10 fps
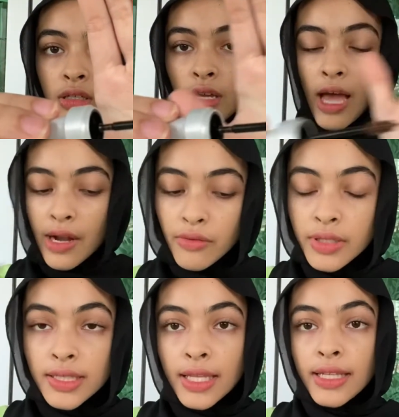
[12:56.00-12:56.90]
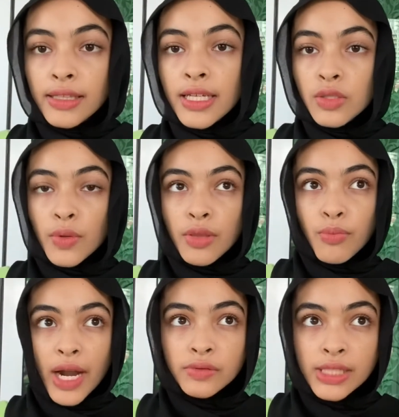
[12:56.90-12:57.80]
I don't really like things with
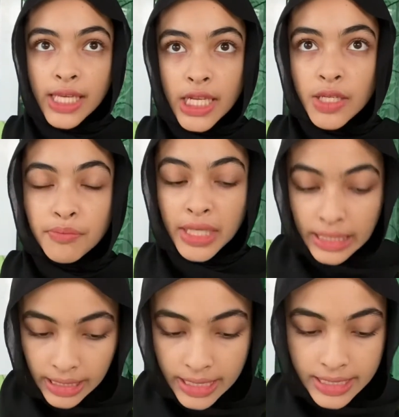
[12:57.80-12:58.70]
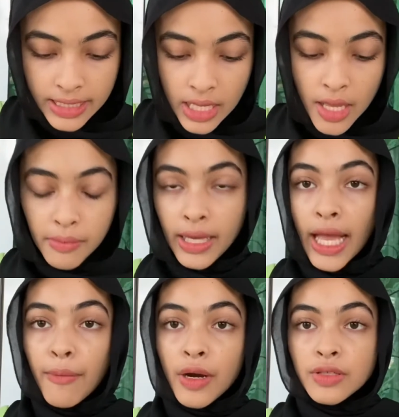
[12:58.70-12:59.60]
brown tint because
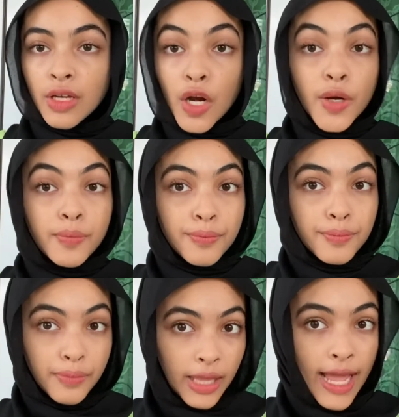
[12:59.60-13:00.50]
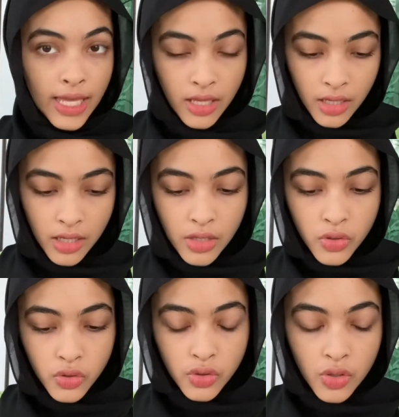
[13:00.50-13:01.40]
my eyebrows are black,
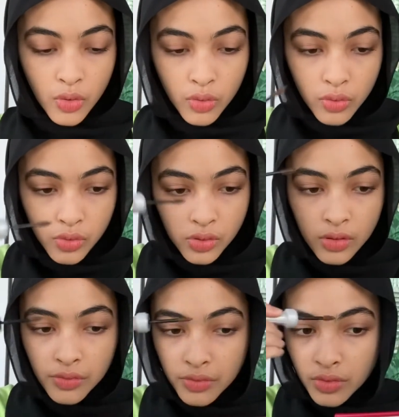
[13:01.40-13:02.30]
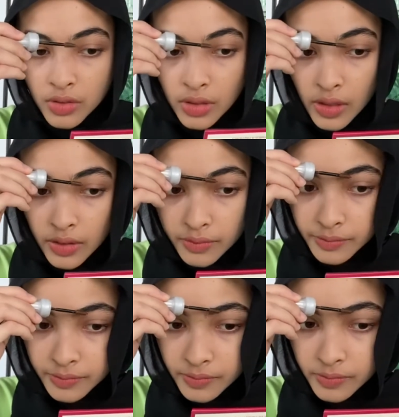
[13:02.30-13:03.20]
so yeah,
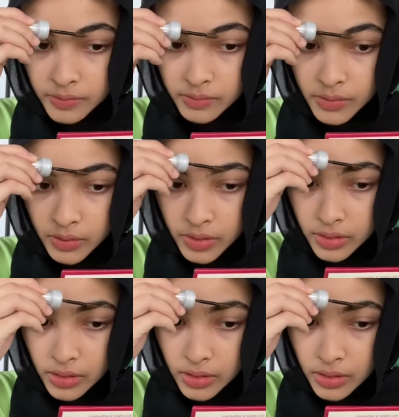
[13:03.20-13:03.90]
but we'll see.